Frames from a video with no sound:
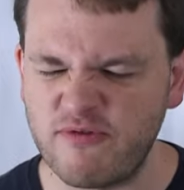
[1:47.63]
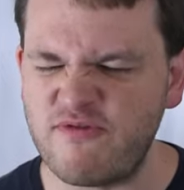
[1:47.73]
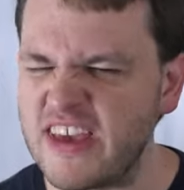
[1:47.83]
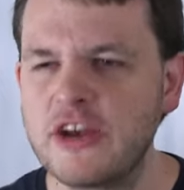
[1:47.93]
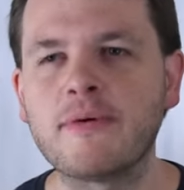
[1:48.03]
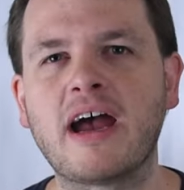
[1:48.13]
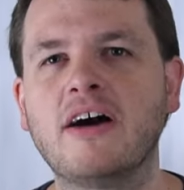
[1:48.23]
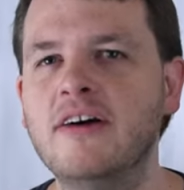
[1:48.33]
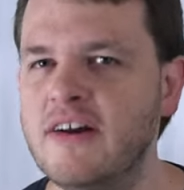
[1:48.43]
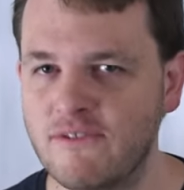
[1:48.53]
figure
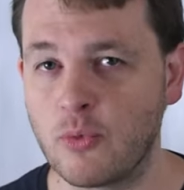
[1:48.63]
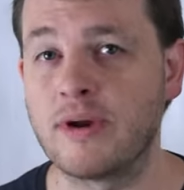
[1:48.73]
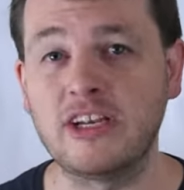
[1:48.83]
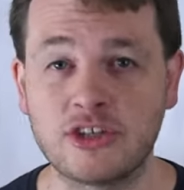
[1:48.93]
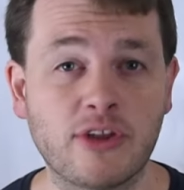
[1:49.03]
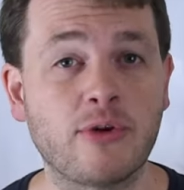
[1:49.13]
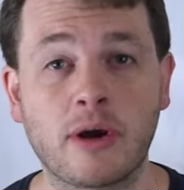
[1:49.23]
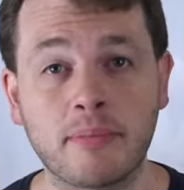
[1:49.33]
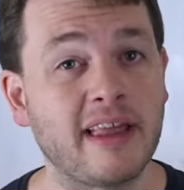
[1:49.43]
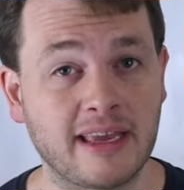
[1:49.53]
out from what each other
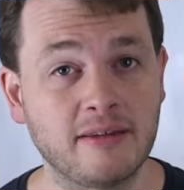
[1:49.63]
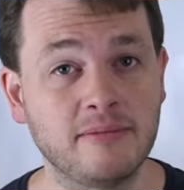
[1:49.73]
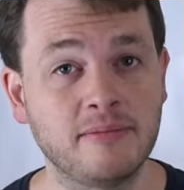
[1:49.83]
are playing.